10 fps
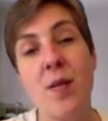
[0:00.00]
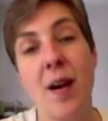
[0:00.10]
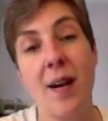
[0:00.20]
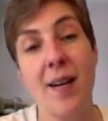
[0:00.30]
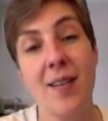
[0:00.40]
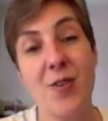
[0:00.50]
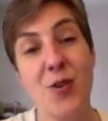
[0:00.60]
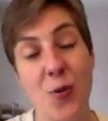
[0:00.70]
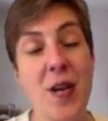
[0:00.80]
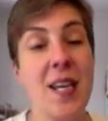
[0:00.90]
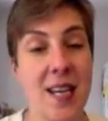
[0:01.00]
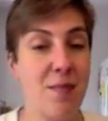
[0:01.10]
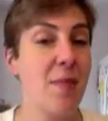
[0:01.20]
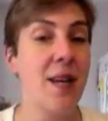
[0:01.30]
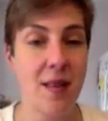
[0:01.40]
Uh, so he, he
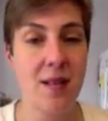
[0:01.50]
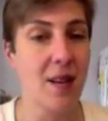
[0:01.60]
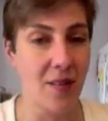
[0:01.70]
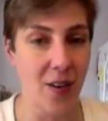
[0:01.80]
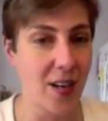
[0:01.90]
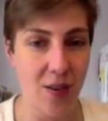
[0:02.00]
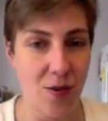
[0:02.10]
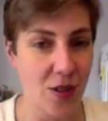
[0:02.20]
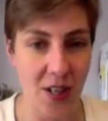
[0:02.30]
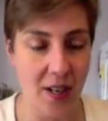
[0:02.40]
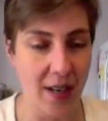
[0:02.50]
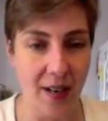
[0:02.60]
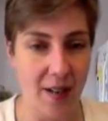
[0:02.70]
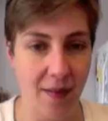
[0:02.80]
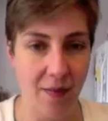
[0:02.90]
made this other huge,
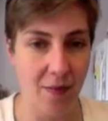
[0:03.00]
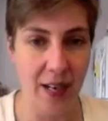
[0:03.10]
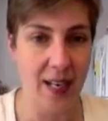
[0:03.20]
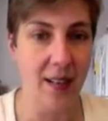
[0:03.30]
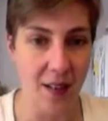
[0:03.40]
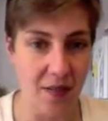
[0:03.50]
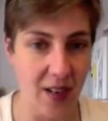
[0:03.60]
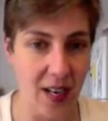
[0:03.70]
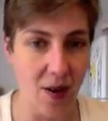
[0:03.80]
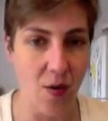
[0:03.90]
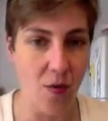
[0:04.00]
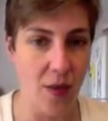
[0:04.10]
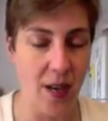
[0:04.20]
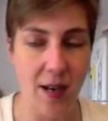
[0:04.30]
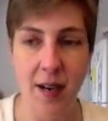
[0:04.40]
uh, ridiculous video
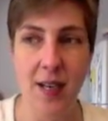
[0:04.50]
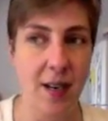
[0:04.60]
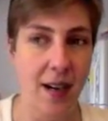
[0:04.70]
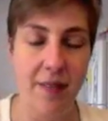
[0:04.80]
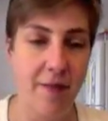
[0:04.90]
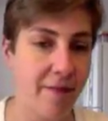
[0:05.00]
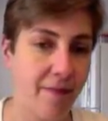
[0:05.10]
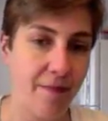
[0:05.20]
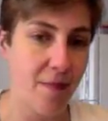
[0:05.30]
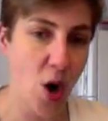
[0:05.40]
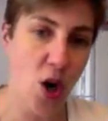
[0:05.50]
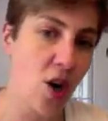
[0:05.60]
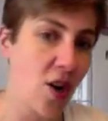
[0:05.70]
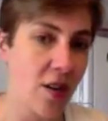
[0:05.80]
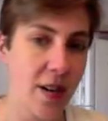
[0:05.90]
that I, I've
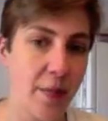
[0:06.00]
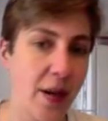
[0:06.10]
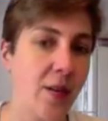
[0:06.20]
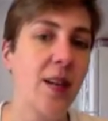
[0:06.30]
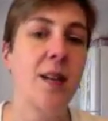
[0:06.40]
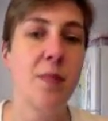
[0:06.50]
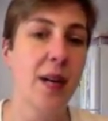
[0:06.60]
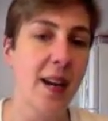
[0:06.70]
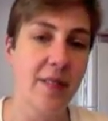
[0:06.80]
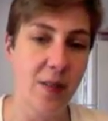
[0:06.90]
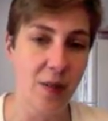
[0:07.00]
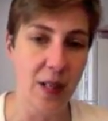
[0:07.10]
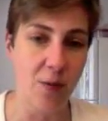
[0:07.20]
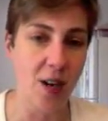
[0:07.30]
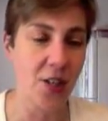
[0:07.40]
heard about it, but I haven't
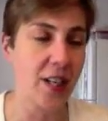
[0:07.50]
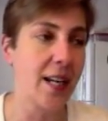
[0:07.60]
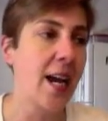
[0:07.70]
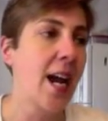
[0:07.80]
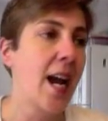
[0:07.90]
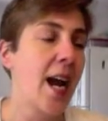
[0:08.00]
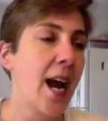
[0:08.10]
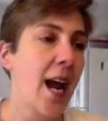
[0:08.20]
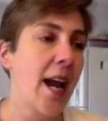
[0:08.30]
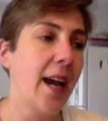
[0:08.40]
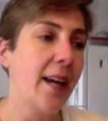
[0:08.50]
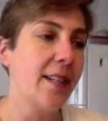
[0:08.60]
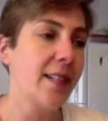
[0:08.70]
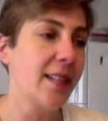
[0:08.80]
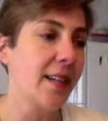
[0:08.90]
really watched it
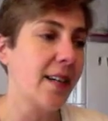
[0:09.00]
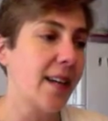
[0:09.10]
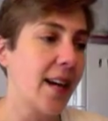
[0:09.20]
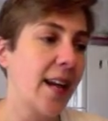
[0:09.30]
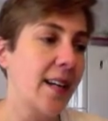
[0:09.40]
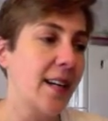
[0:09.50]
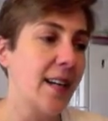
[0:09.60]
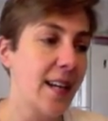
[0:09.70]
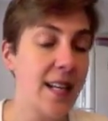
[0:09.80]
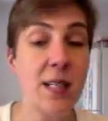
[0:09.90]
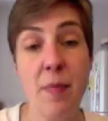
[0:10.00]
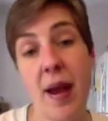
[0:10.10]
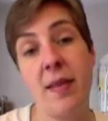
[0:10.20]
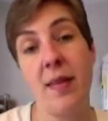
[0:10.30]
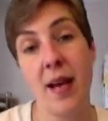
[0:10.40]
and uh, and he's
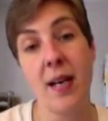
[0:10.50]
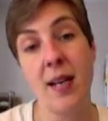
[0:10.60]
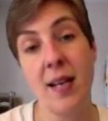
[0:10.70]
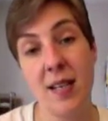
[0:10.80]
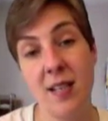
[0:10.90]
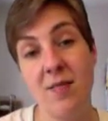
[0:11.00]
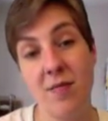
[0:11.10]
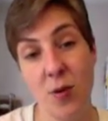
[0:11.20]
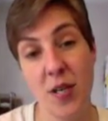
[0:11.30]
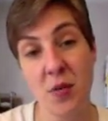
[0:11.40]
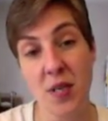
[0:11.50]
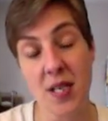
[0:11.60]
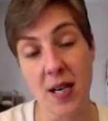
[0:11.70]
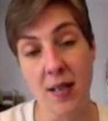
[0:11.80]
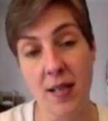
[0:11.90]
mad that his voice was
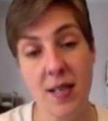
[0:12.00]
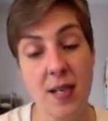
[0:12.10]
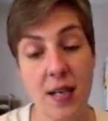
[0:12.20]
silenced.